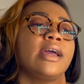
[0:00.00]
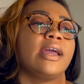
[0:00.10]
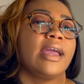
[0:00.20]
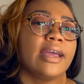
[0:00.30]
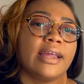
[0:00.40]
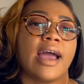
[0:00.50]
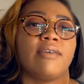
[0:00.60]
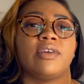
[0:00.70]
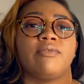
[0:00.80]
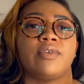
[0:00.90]
It can have
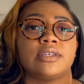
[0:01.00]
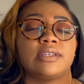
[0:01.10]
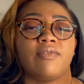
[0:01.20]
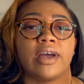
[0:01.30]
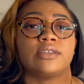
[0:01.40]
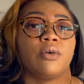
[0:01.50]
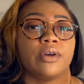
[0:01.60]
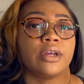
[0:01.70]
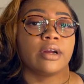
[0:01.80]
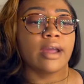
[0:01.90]
an adverse effect
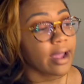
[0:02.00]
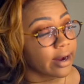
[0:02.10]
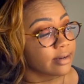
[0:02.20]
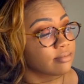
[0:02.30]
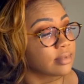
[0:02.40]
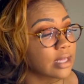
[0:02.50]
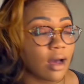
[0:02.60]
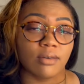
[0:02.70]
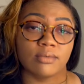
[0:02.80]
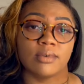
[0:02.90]
on your hair.
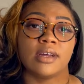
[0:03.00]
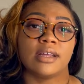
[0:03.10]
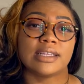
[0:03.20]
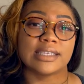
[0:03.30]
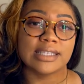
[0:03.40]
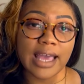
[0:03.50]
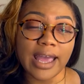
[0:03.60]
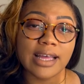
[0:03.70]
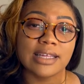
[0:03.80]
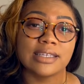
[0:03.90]
So this
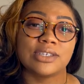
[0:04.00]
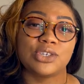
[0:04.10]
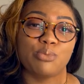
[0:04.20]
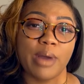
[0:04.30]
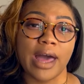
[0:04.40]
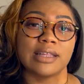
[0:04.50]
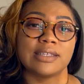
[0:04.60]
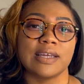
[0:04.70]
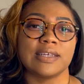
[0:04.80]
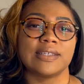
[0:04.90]
kit should balance
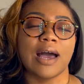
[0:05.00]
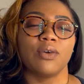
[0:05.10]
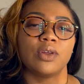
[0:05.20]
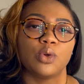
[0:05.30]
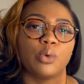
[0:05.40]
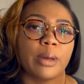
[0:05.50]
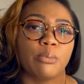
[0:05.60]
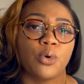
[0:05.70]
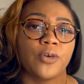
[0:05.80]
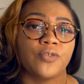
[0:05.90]
things out a little bit
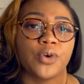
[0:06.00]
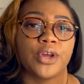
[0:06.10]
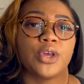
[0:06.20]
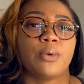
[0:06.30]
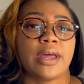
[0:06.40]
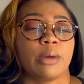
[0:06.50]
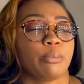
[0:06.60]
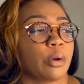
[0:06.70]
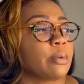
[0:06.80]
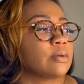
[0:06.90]
more for you, and it
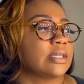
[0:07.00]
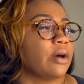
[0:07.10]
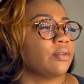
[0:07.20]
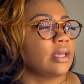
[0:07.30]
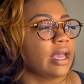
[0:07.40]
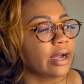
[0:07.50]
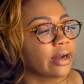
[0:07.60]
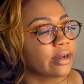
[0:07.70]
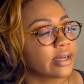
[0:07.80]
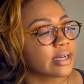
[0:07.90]
promotes healthy hair.
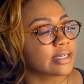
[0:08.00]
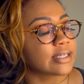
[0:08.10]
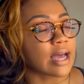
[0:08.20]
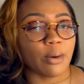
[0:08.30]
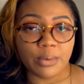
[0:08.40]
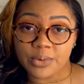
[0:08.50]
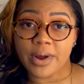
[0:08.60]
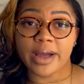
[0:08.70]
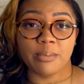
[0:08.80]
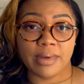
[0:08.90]
So I would
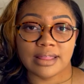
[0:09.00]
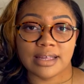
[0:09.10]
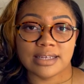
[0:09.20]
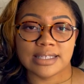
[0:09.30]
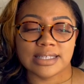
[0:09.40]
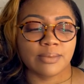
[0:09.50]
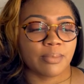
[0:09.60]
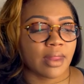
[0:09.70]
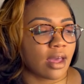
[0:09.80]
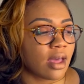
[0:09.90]
recommend this.
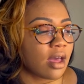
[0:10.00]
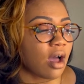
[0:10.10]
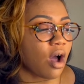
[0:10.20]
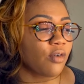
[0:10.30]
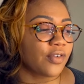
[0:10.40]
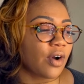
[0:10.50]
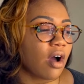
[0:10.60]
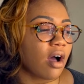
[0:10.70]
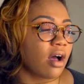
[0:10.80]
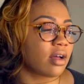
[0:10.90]
Overall,